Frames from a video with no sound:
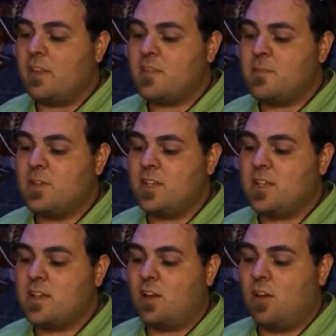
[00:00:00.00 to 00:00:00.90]
This book
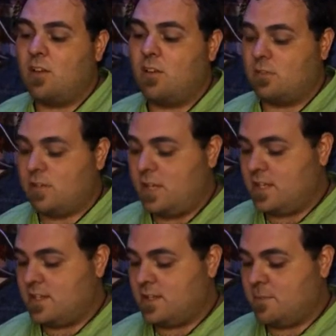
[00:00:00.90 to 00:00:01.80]
is called,
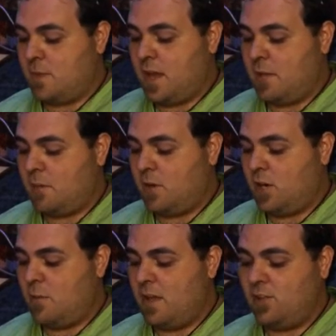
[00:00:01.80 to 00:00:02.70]
it's by
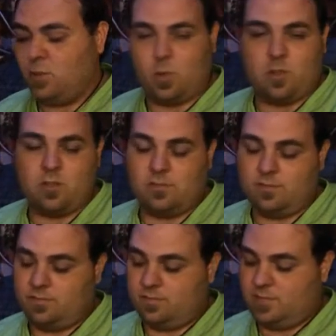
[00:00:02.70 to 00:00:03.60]
Mary Beth Norton,
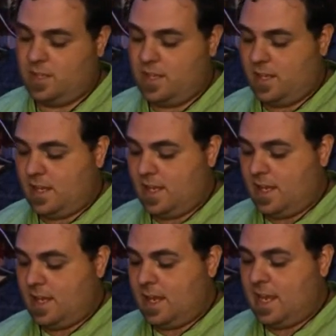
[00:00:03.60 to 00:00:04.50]

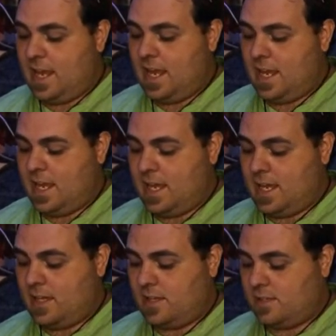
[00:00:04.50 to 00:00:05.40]

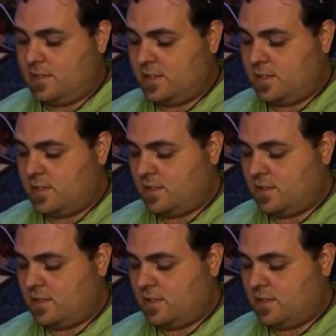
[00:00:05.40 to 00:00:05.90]
and